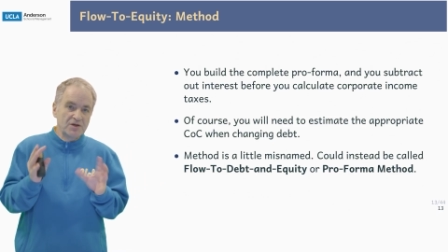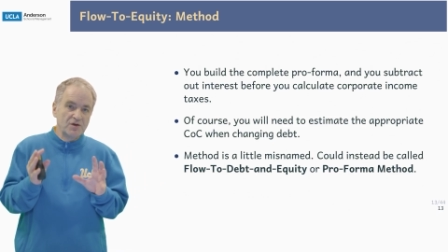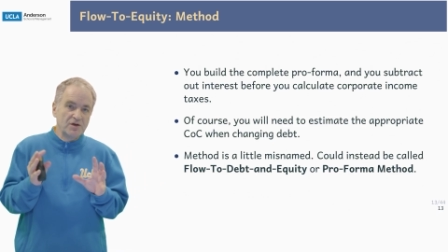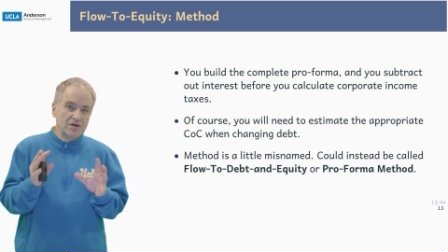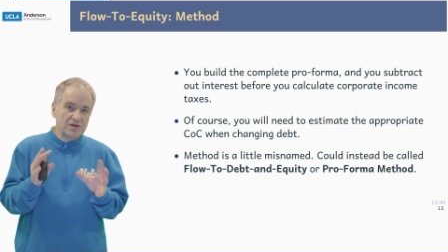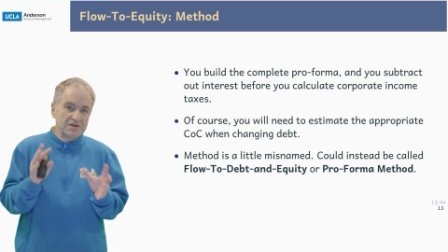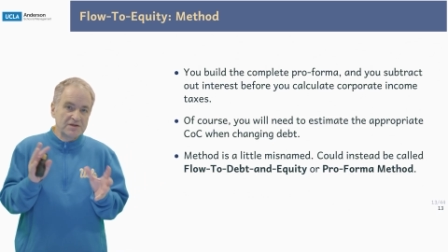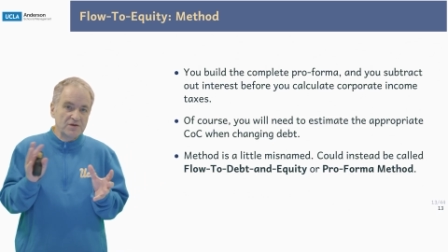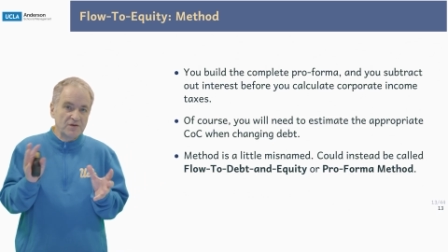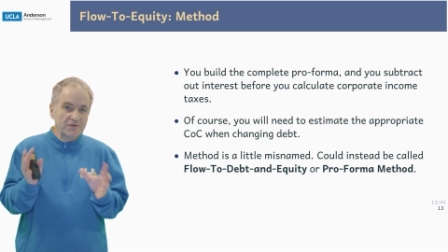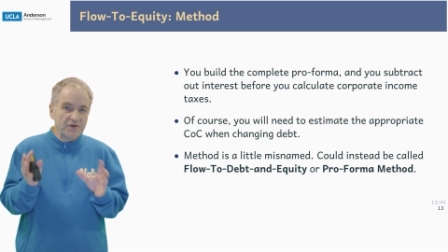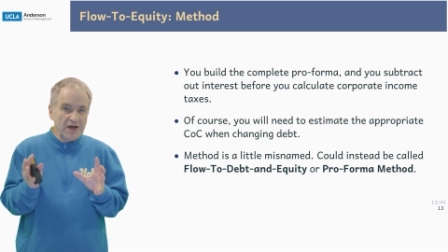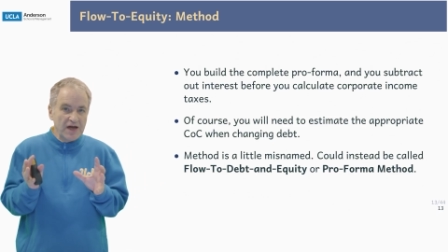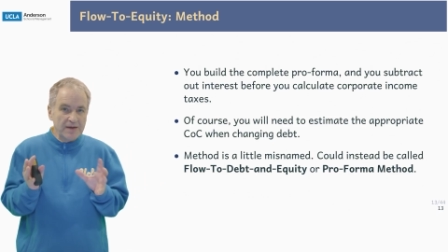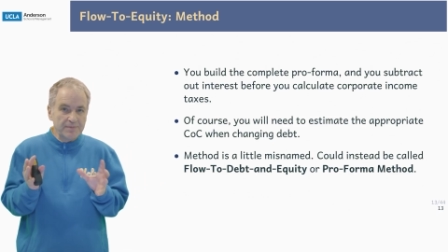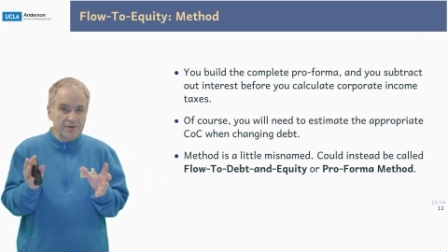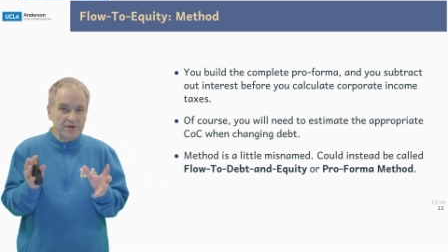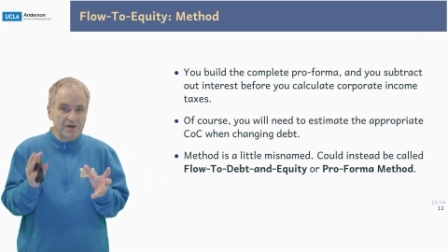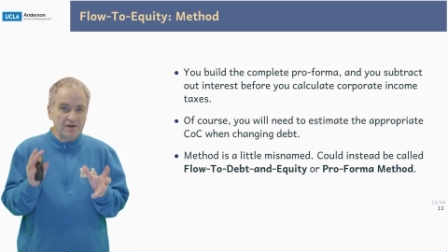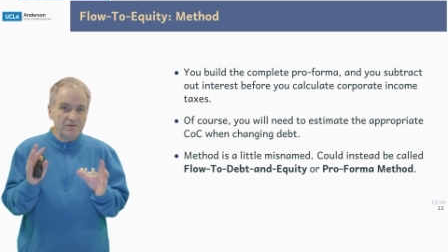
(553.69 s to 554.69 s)
cost of
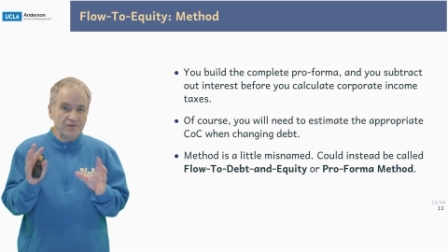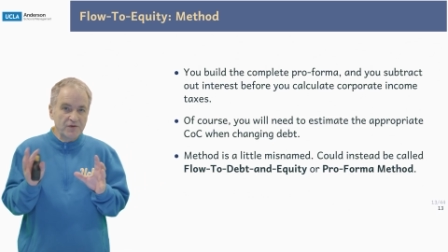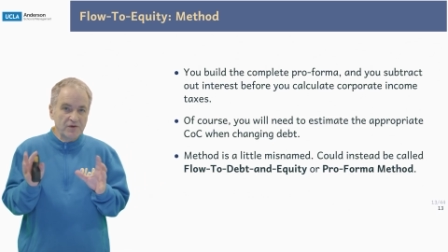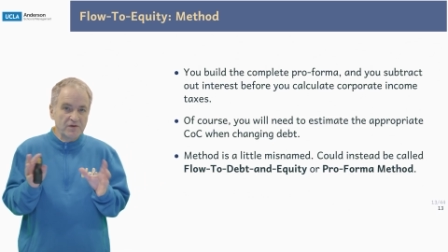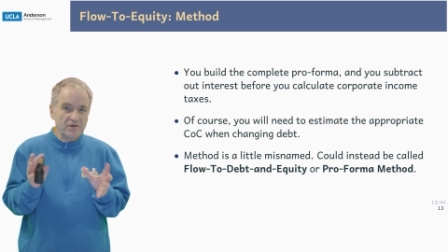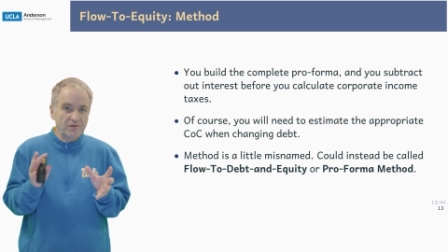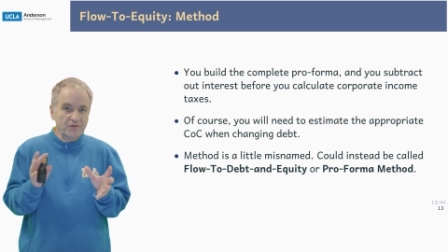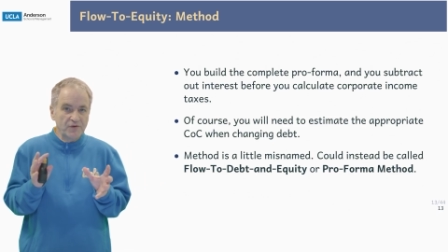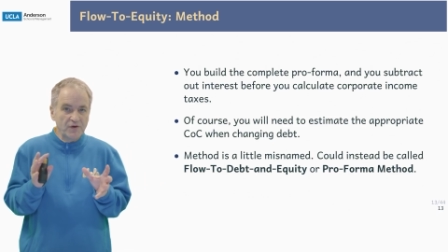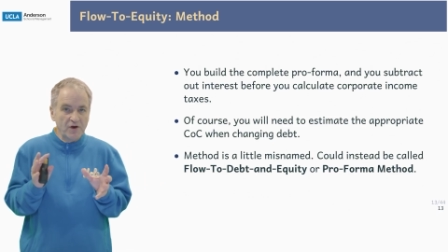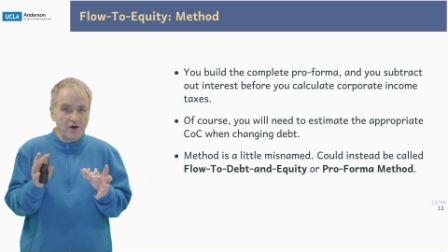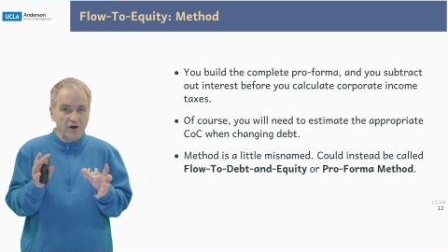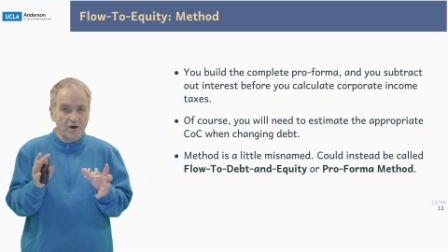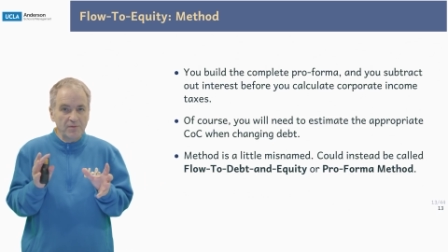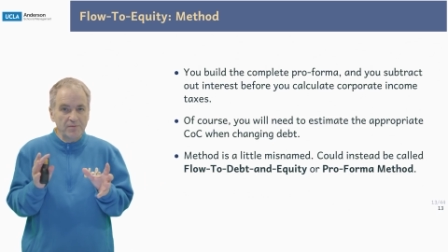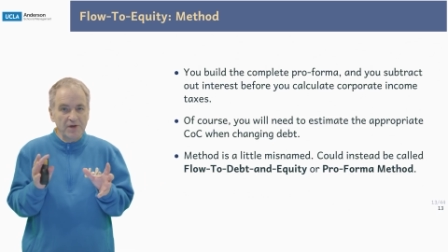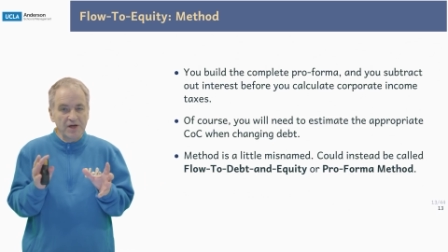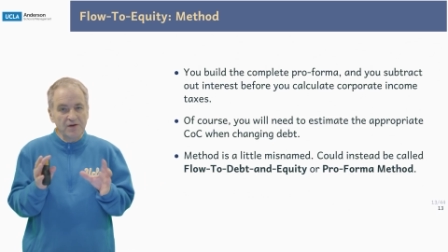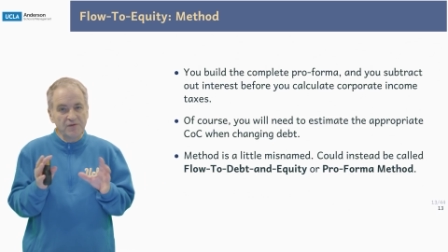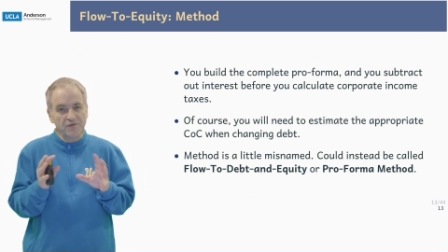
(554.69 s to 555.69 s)
capital for the
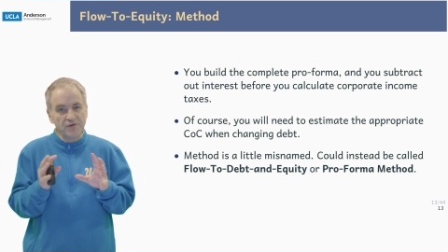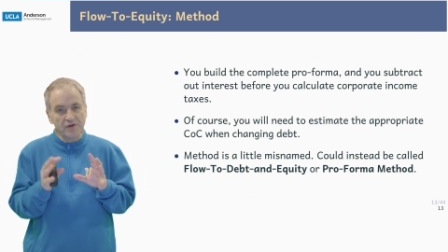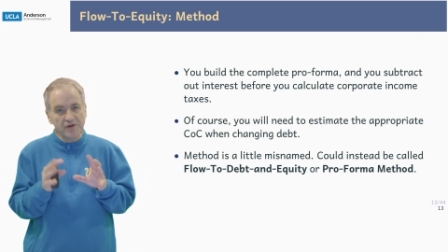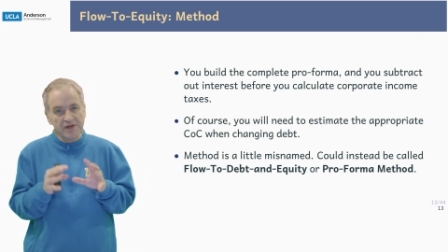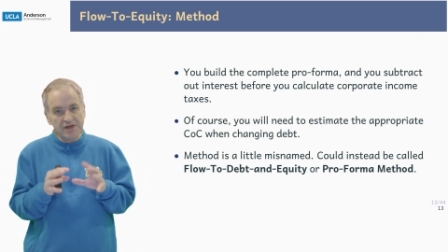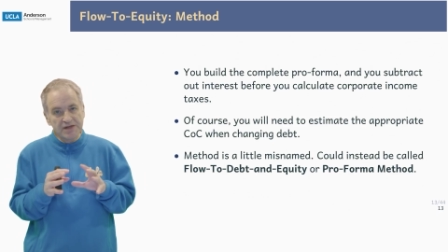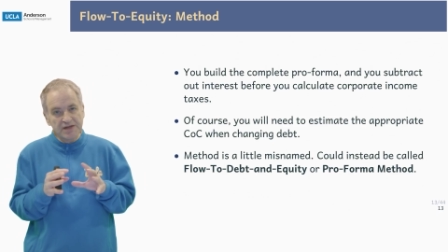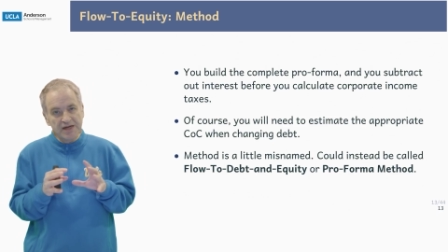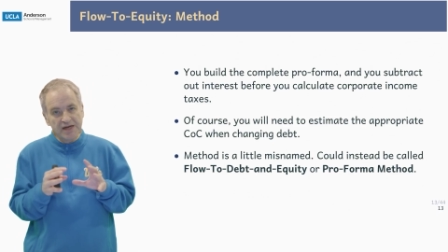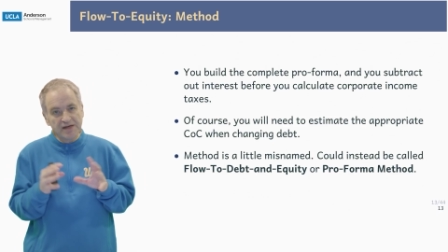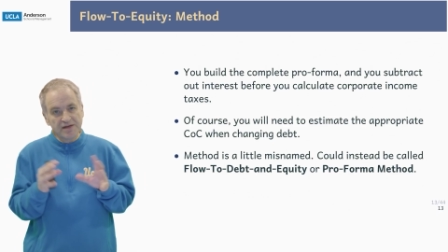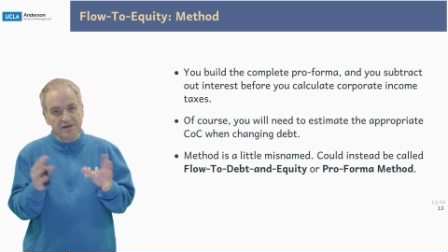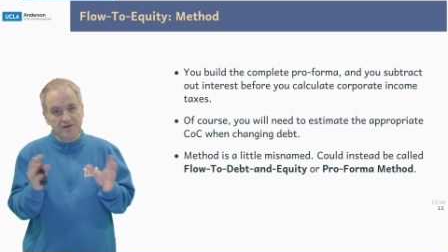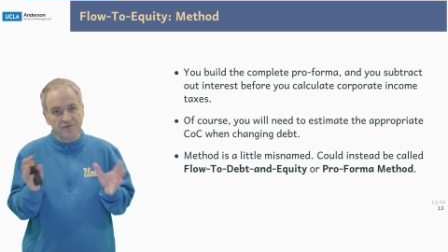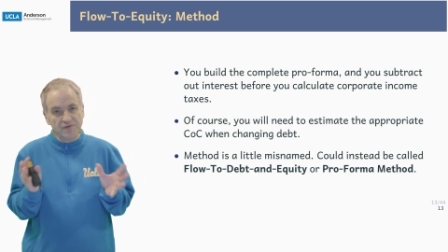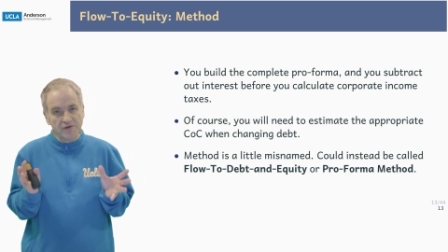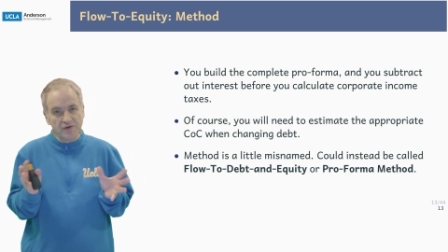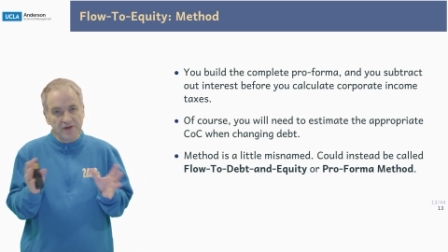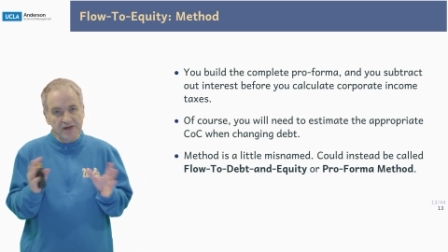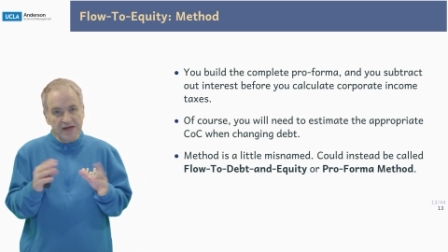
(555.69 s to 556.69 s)
firm and for the debt and
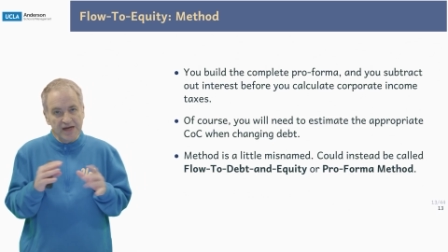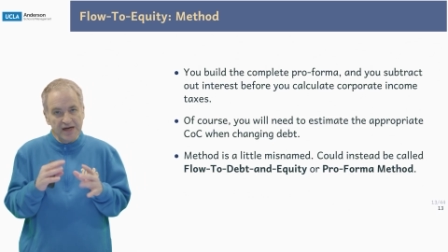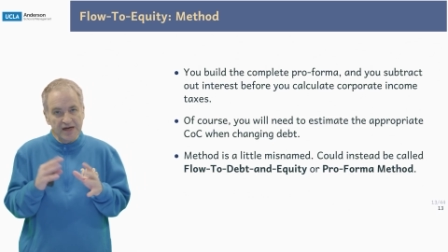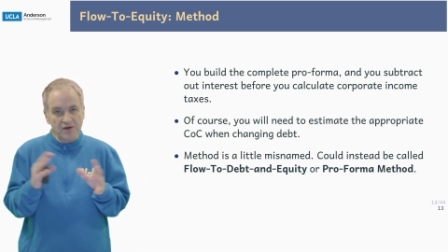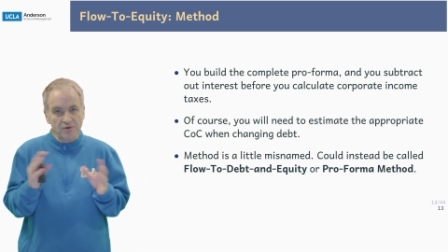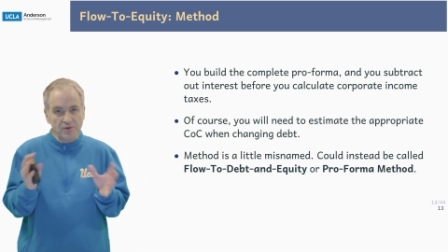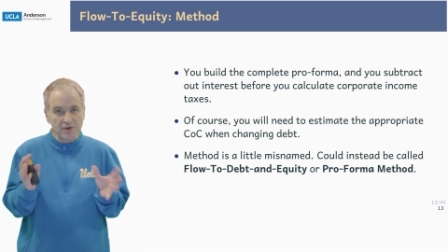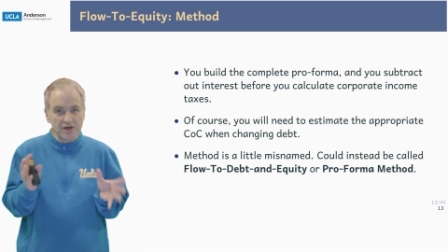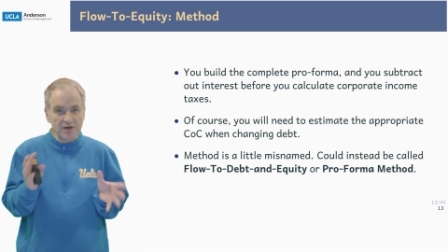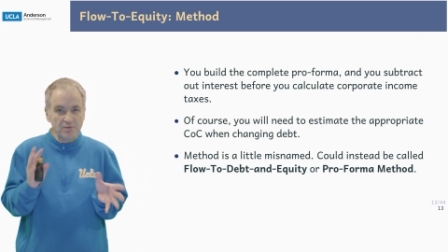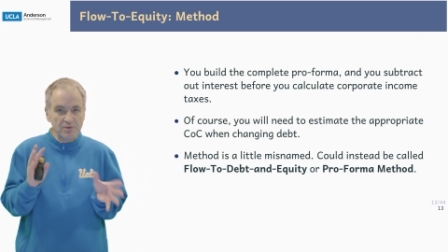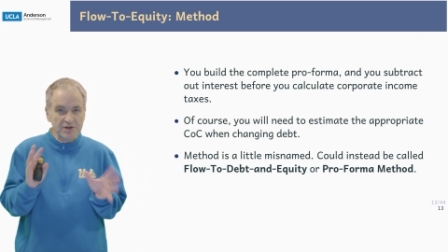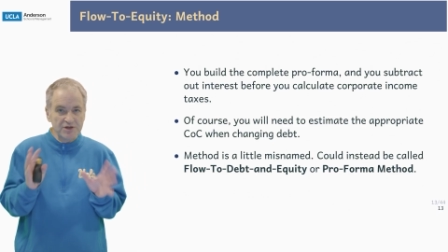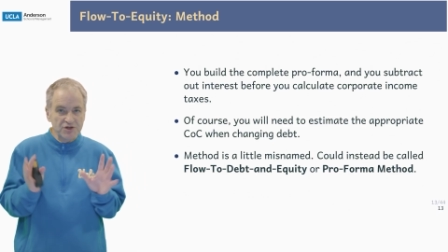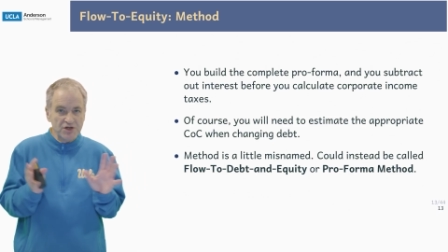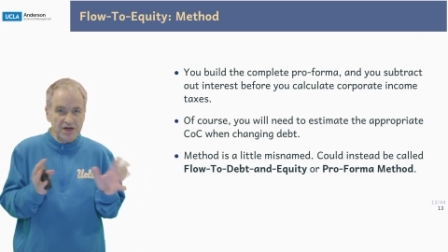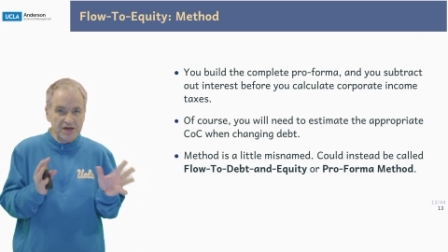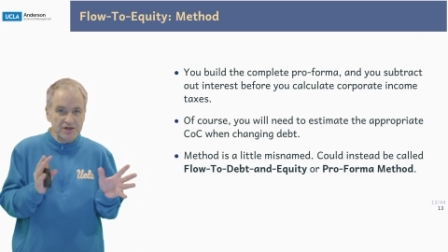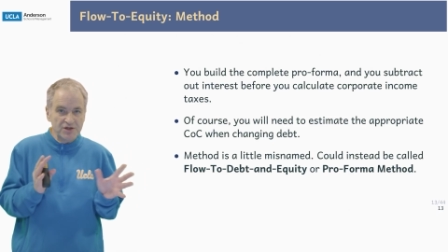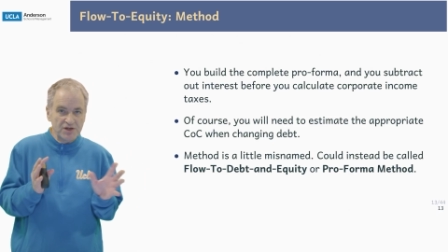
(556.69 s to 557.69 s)
for the equity when
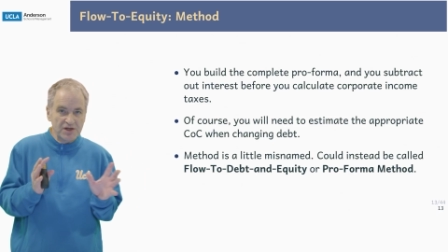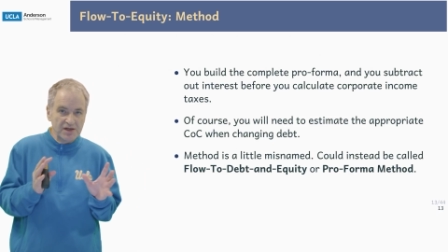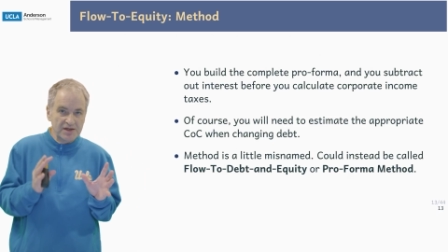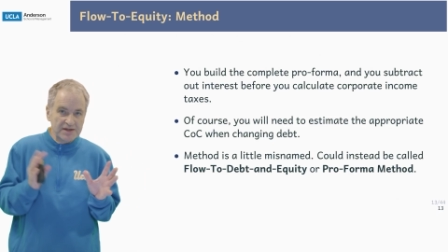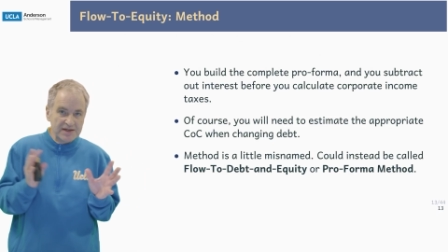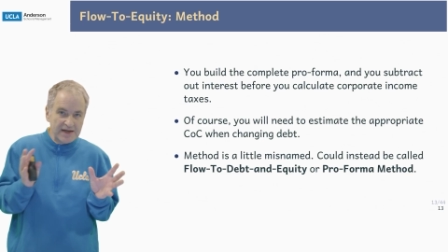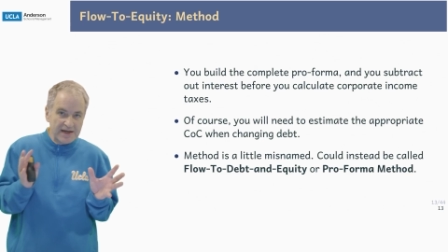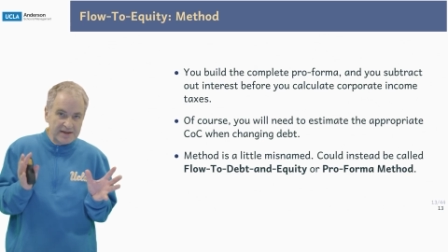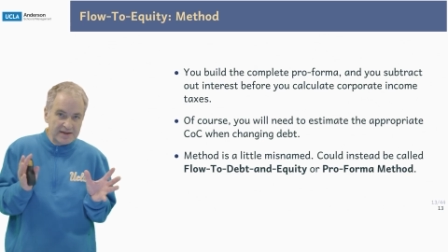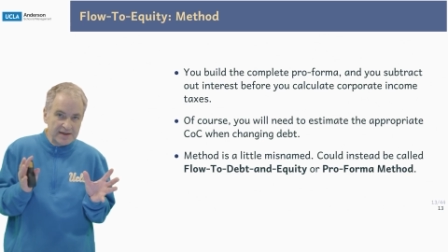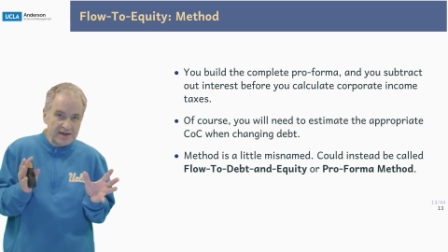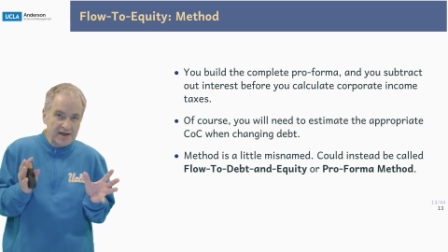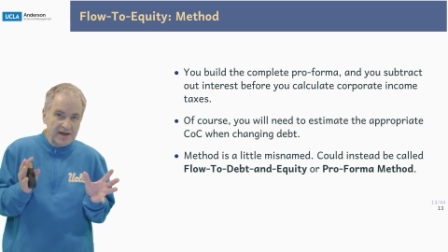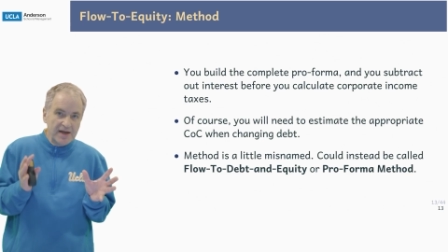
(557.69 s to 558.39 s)
changing debt.